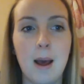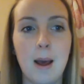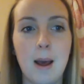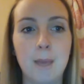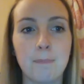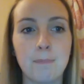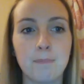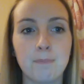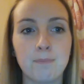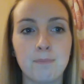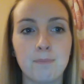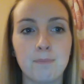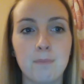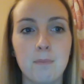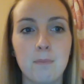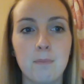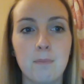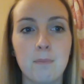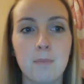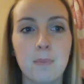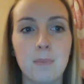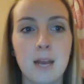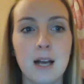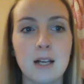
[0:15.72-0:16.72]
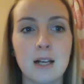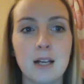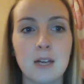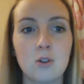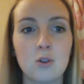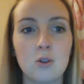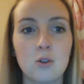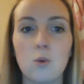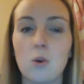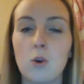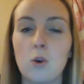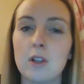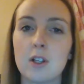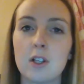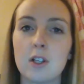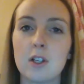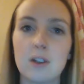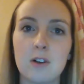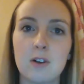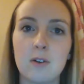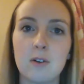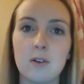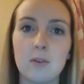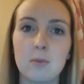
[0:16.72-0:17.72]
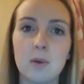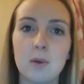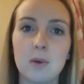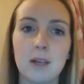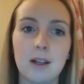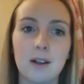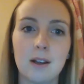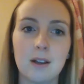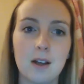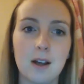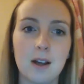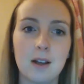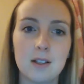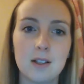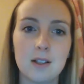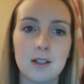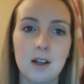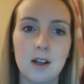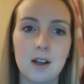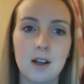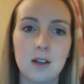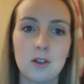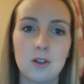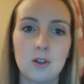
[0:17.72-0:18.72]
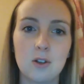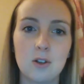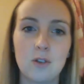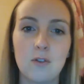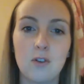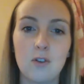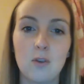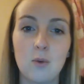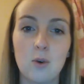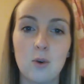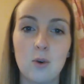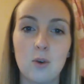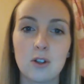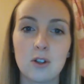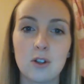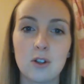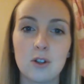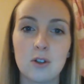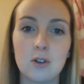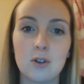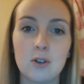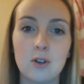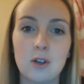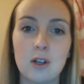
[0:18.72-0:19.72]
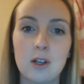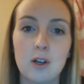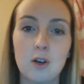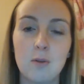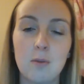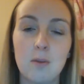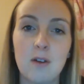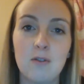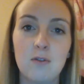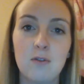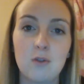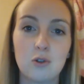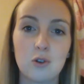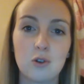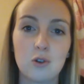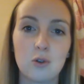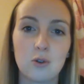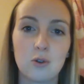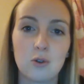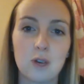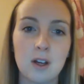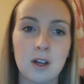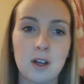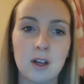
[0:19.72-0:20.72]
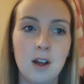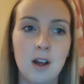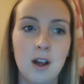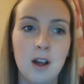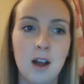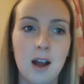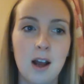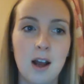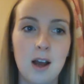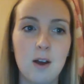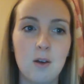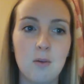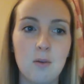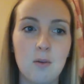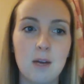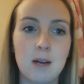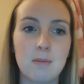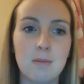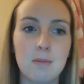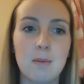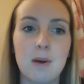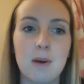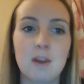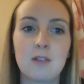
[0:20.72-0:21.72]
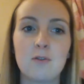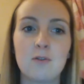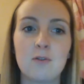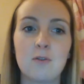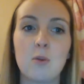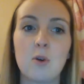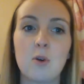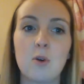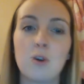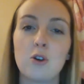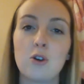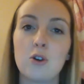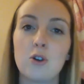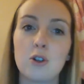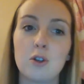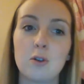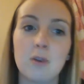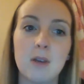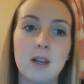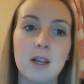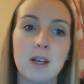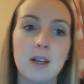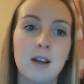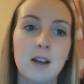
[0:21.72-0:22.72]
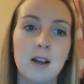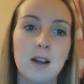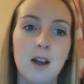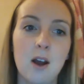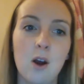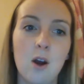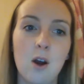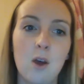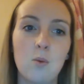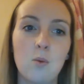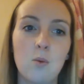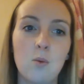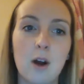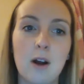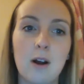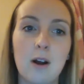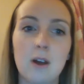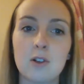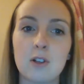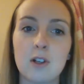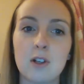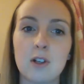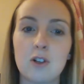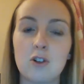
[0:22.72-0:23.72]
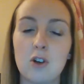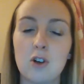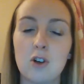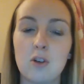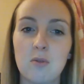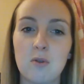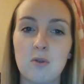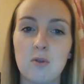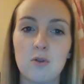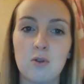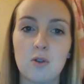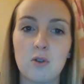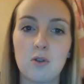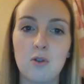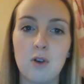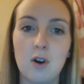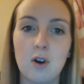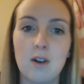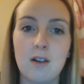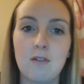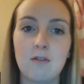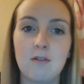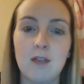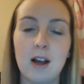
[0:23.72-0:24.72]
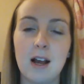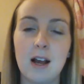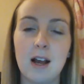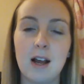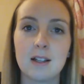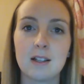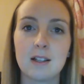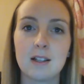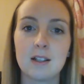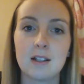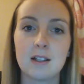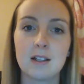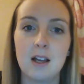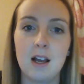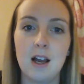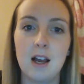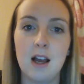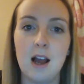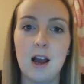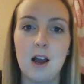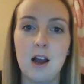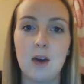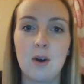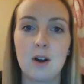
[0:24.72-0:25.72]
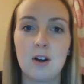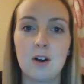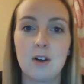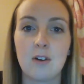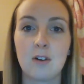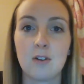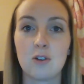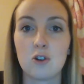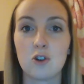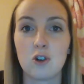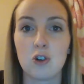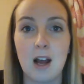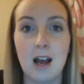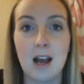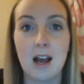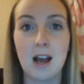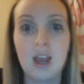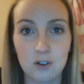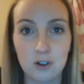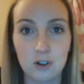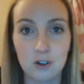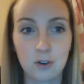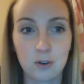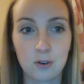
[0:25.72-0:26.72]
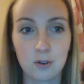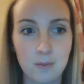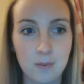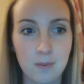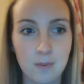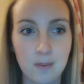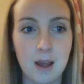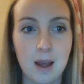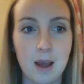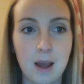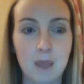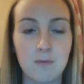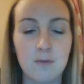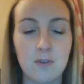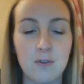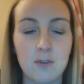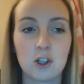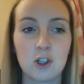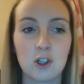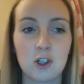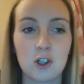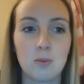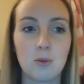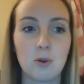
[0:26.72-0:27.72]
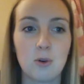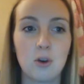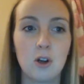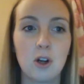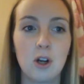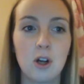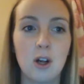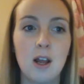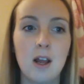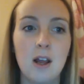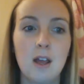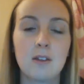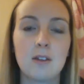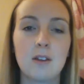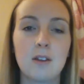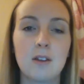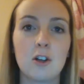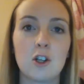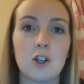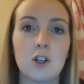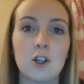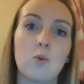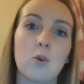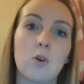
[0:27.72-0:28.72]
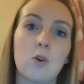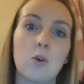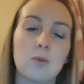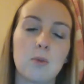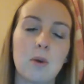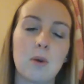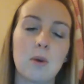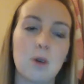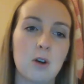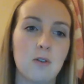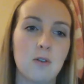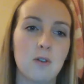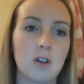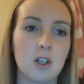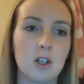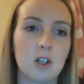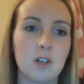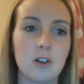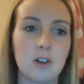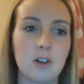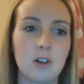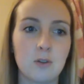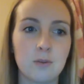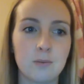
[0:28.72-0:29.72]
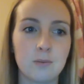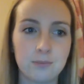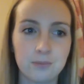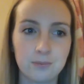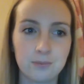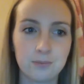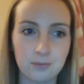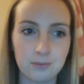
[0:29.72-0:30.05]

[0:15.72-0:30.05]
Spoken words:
but I don't want this video to be like that. So if you're wanting to hear my full story, how bad my metaphobia used to be, what else I'd tried before Thrive, and how I'd felt straight after finishing the book, then you should watch my previous video.